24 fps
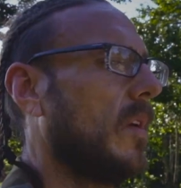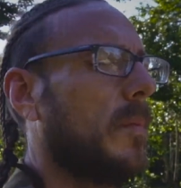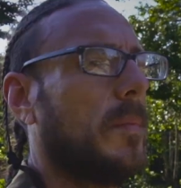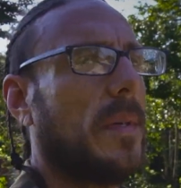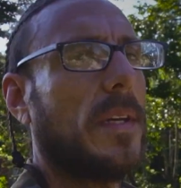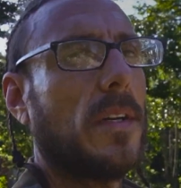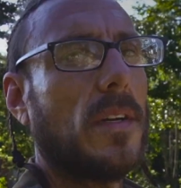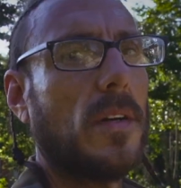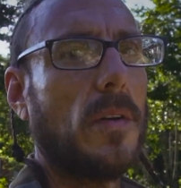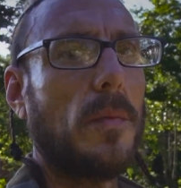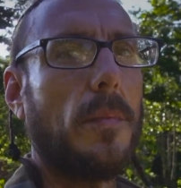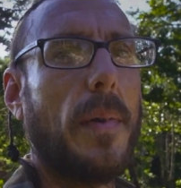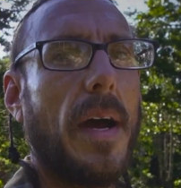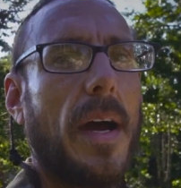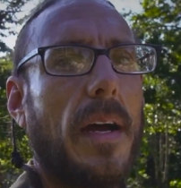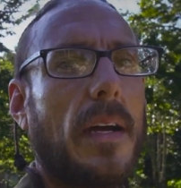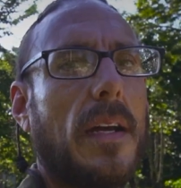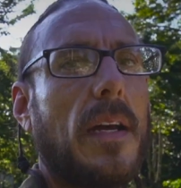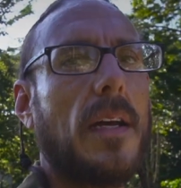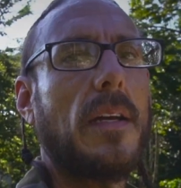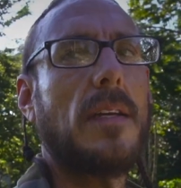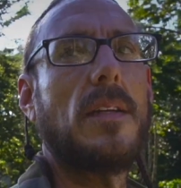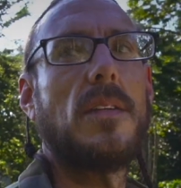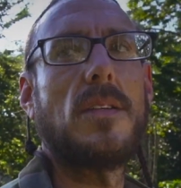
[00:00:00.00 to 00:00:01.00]
I'm gonna go
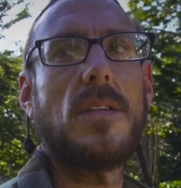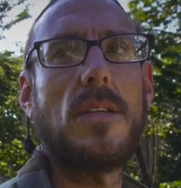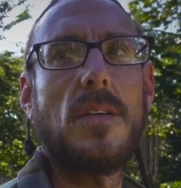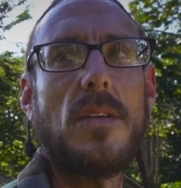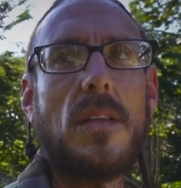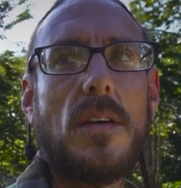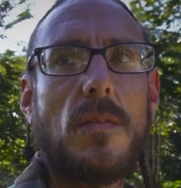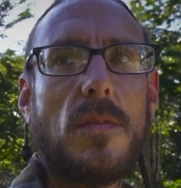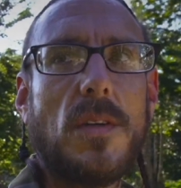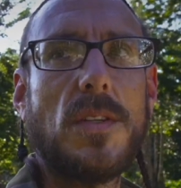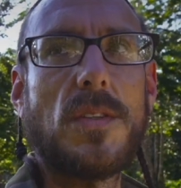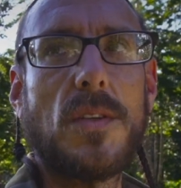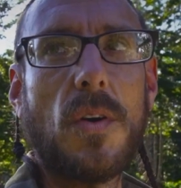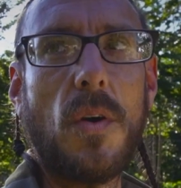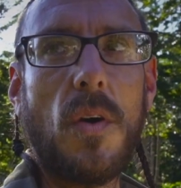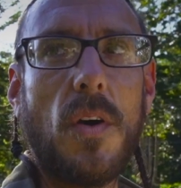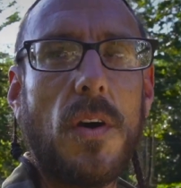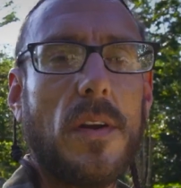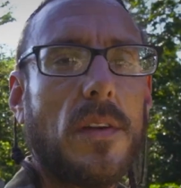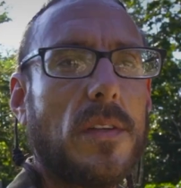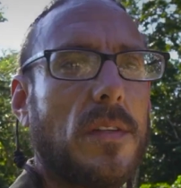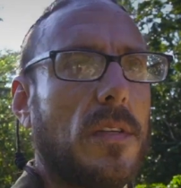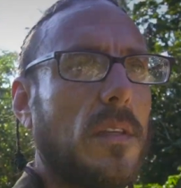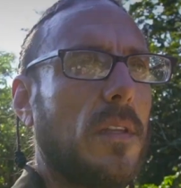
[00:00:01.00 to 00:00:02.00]
back to the
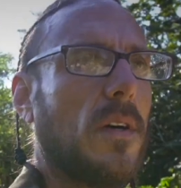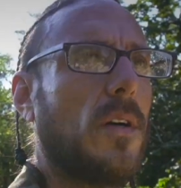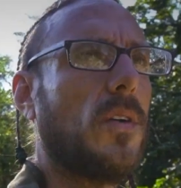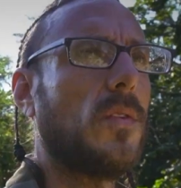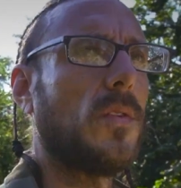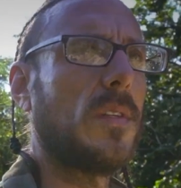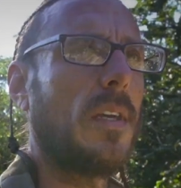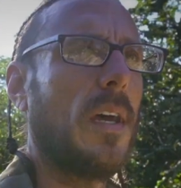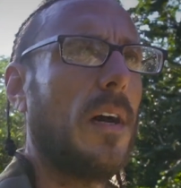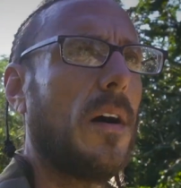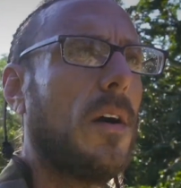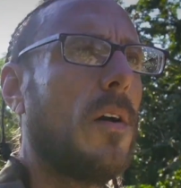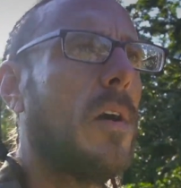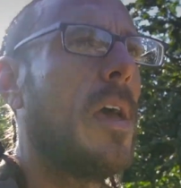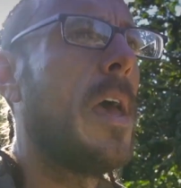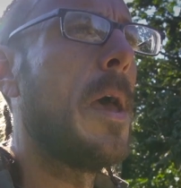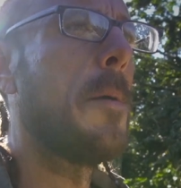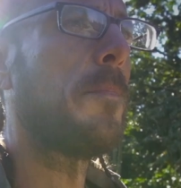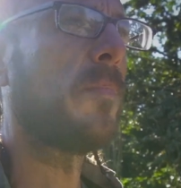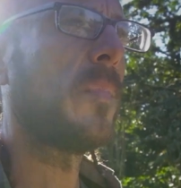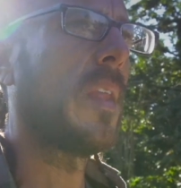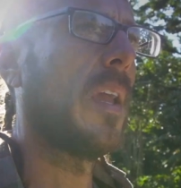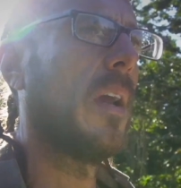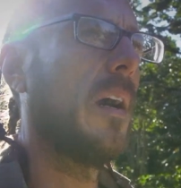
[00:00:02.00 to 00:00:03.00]
resort, to the hotel,
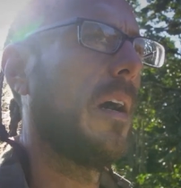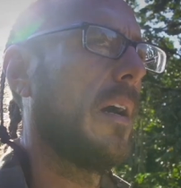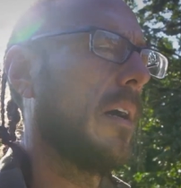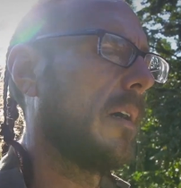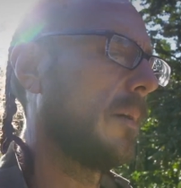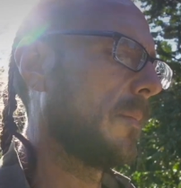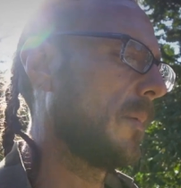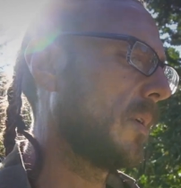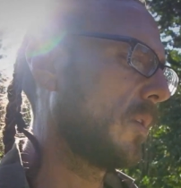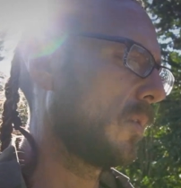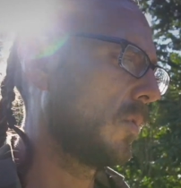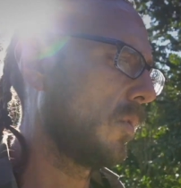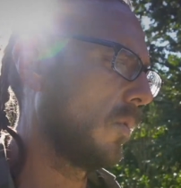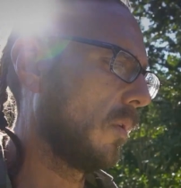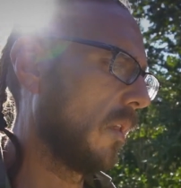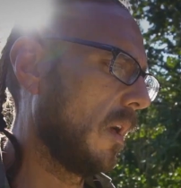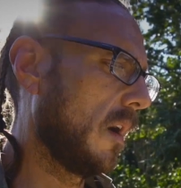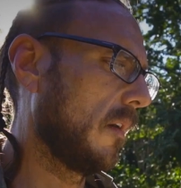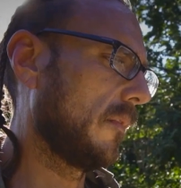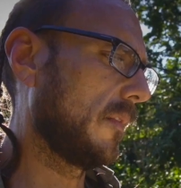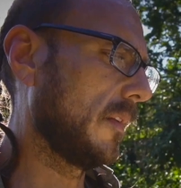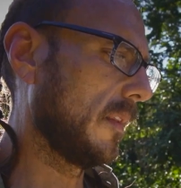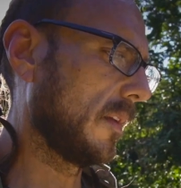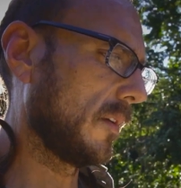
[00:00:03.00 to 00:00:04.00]
cool
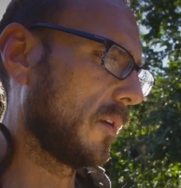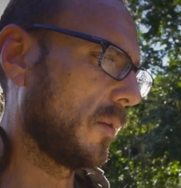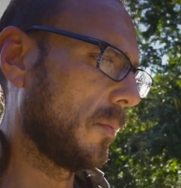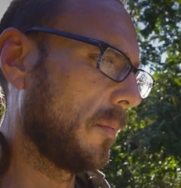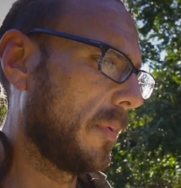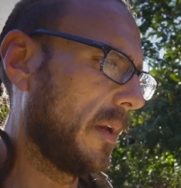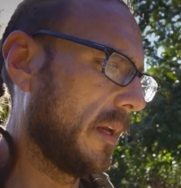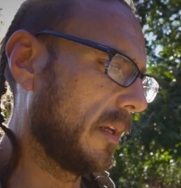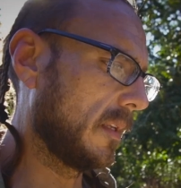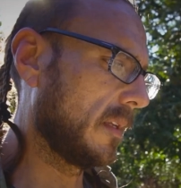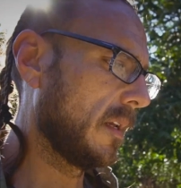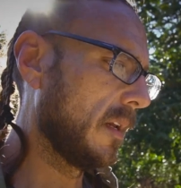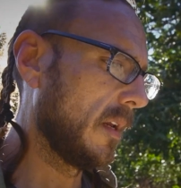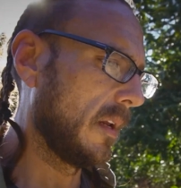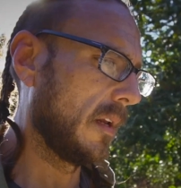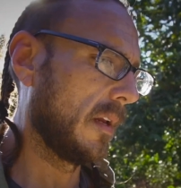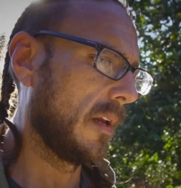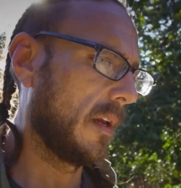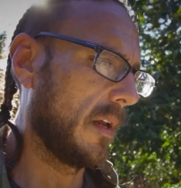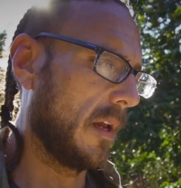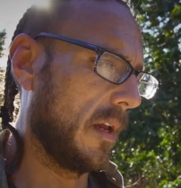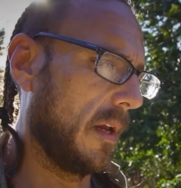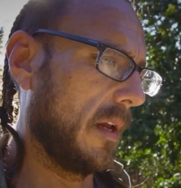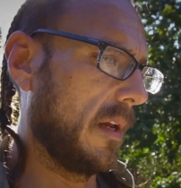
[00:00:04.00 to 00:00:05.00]
off a little bit,
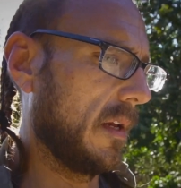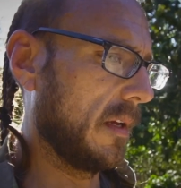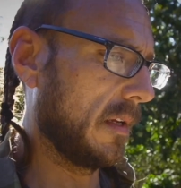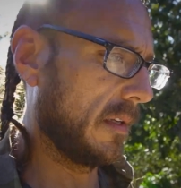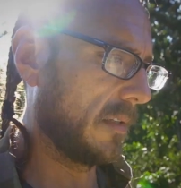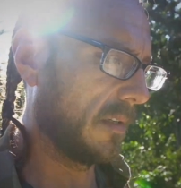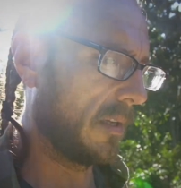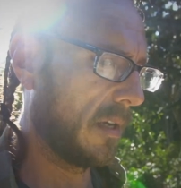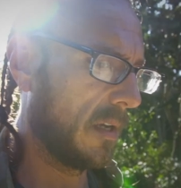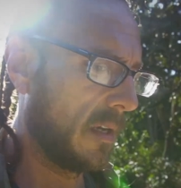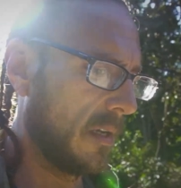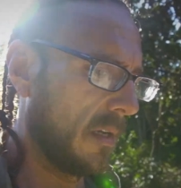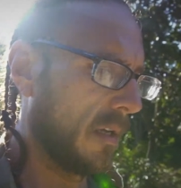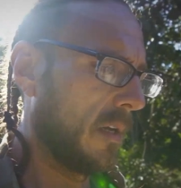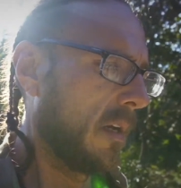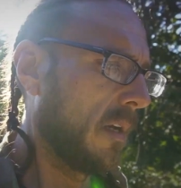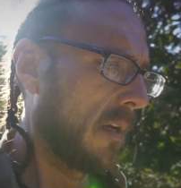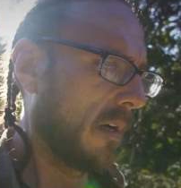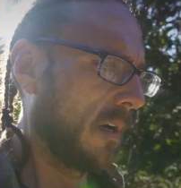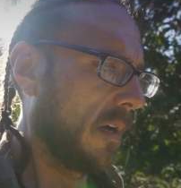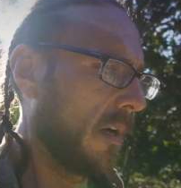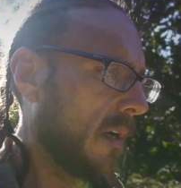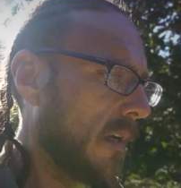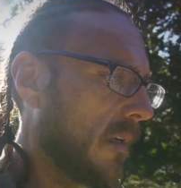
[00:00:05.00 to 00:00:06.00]
and
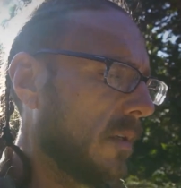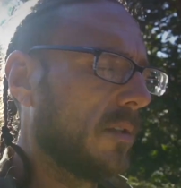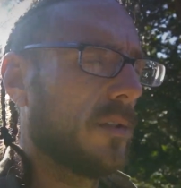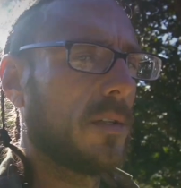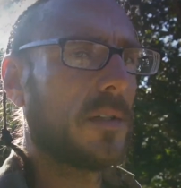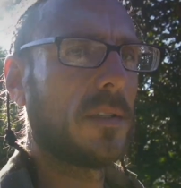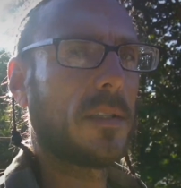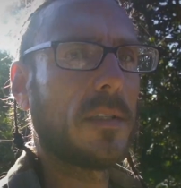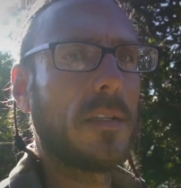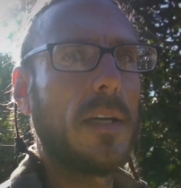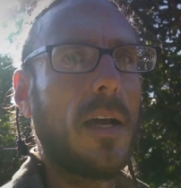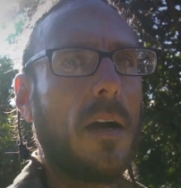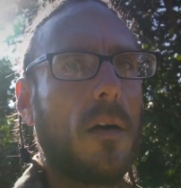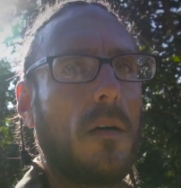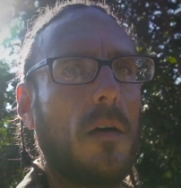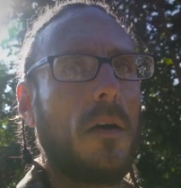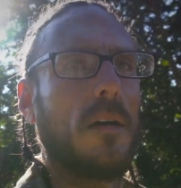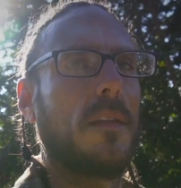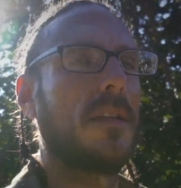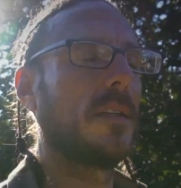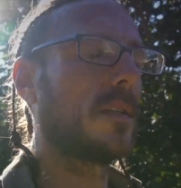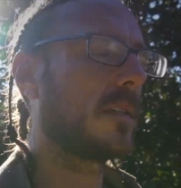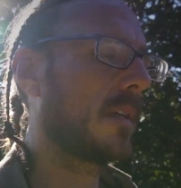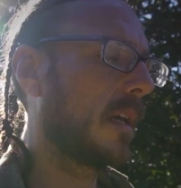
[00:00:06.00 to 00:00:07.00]
just see how all
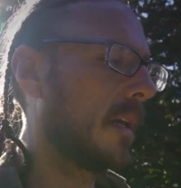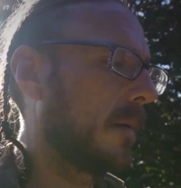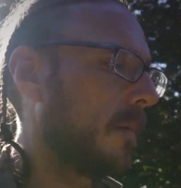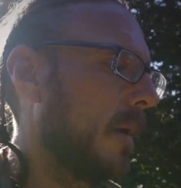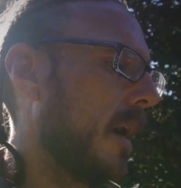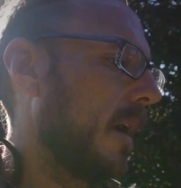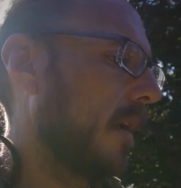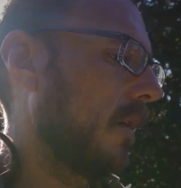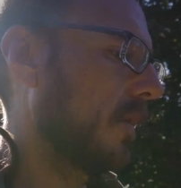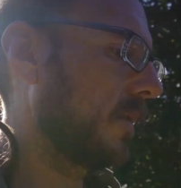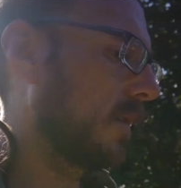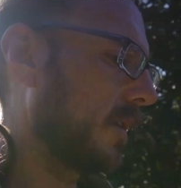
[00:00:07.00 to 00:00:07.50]
this came out.